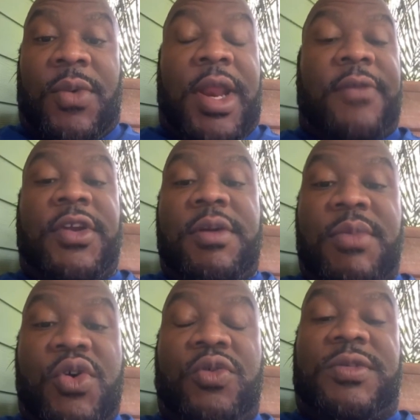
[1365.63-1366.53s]
Whatever your
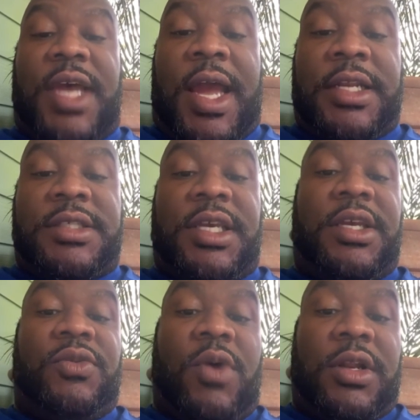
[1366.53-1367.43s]
moon sign is
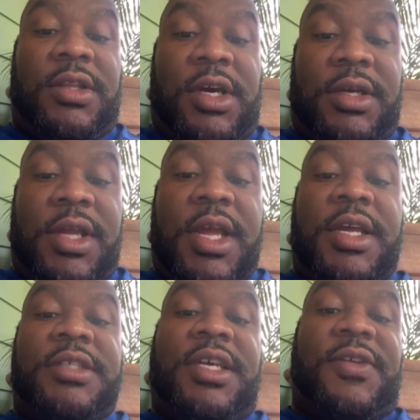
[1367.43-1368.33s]
in, you want to look
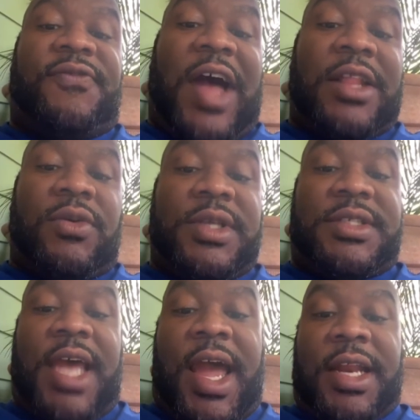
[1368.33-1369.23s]
to the
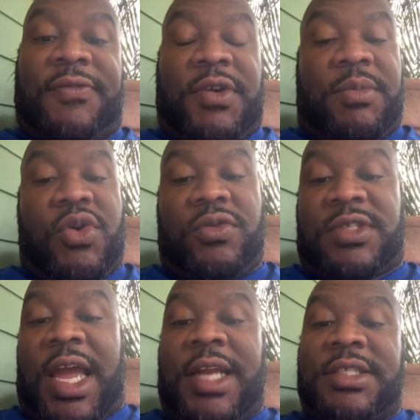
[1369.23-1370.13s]
following sign. If your
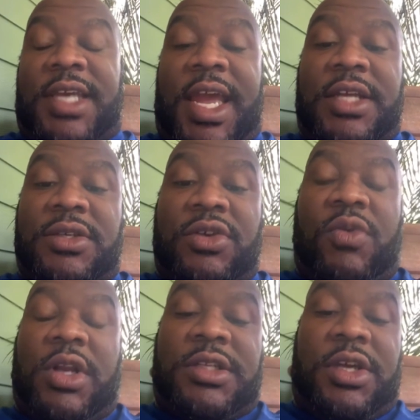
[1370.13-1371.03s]
moon sign is Cancer,
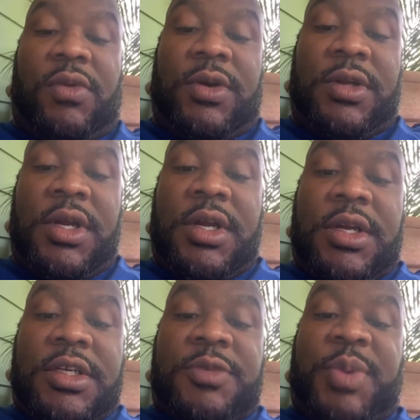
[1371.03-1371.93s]
you want to deal with
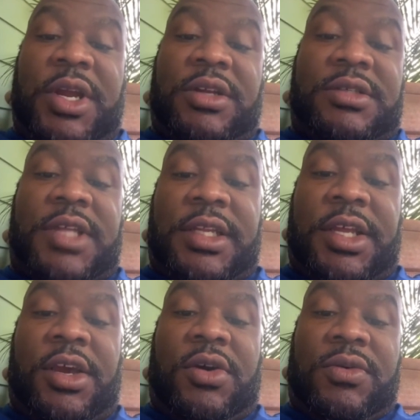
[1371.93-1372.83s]
spirits that
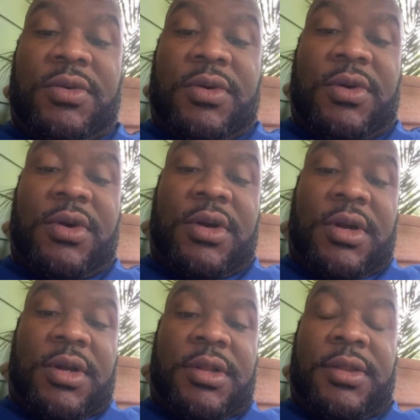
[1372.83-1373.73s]
deal
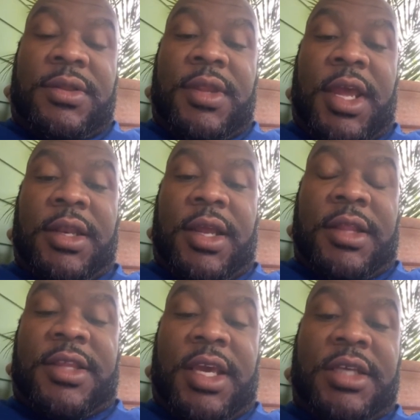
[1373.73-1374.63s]

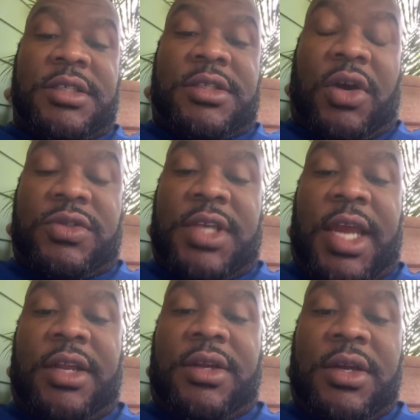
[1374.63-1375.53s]
and things
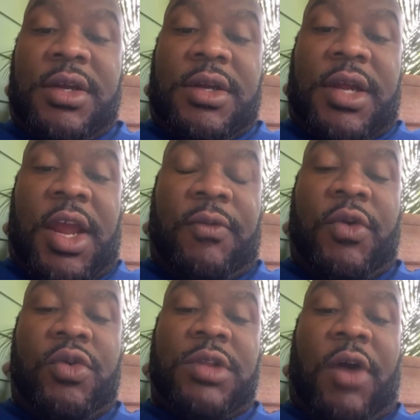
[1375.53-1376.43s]
associated
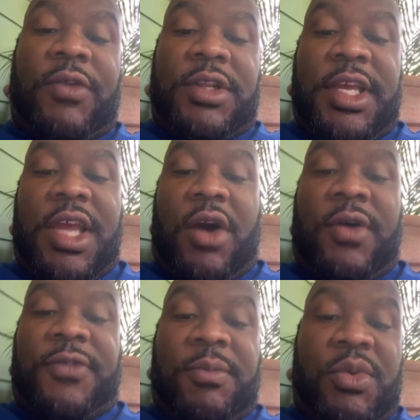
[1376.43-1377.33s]
and rule over
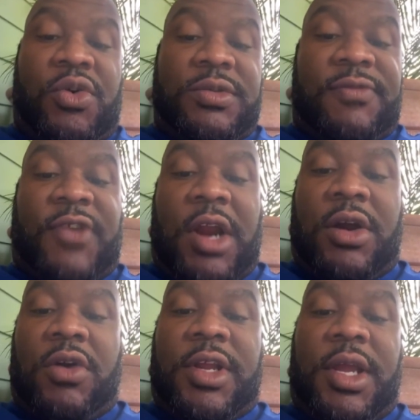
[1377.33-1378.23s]
Leo. If your moon's in
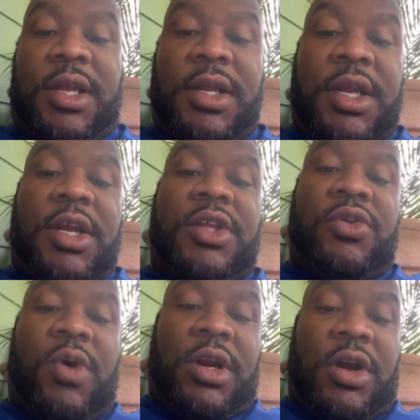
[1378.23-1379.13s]
Virgo, then
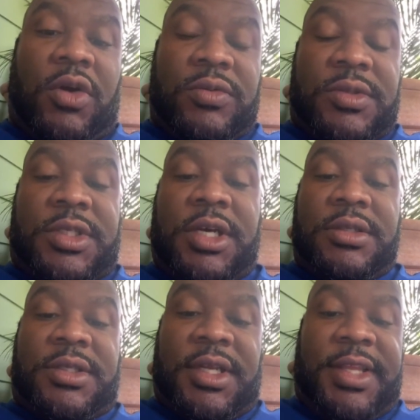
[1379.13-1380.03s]
you want to go
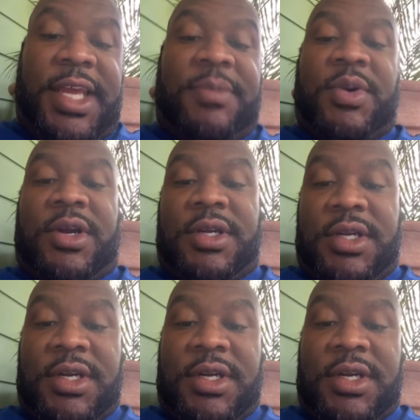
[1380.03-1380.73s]
to Libra.